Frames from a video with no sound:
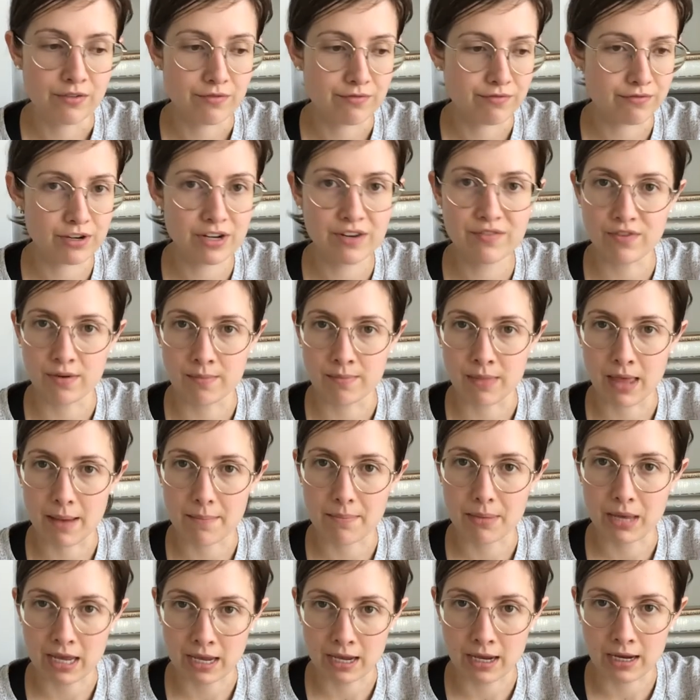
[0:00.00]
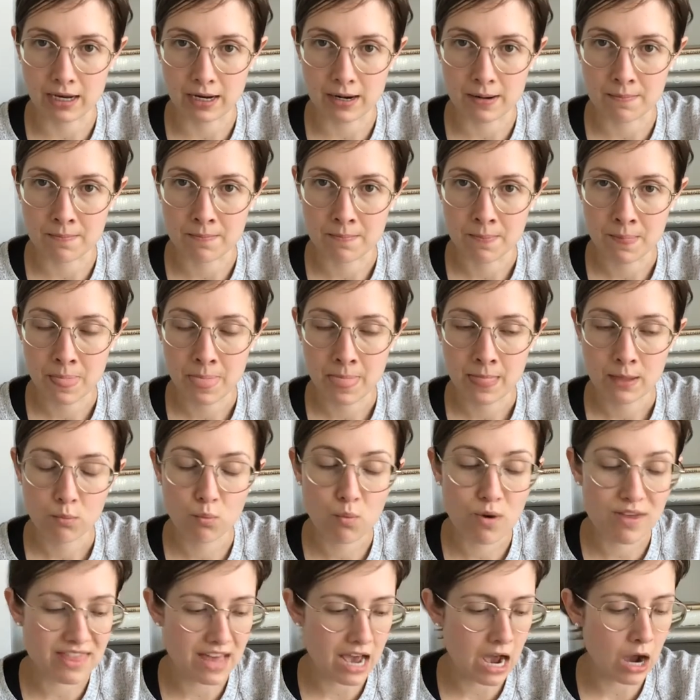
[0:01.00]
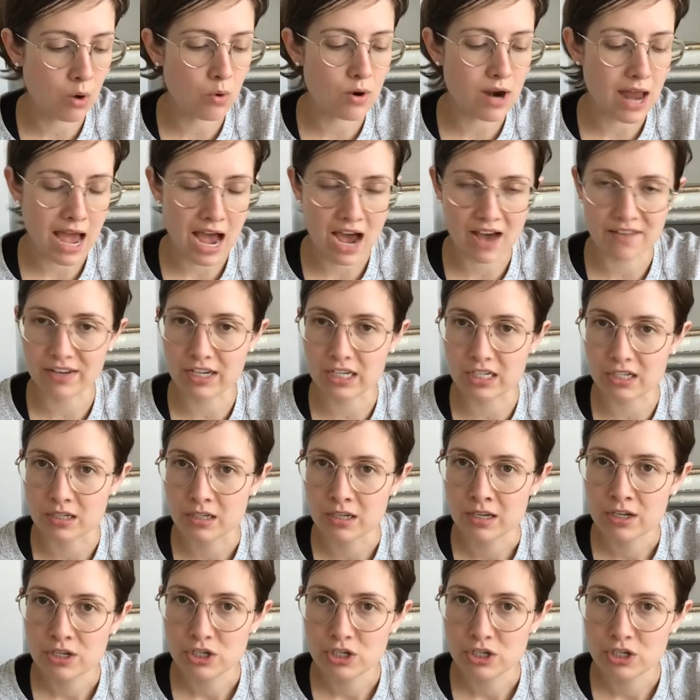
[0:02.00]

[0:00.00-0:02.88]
free from that pain without having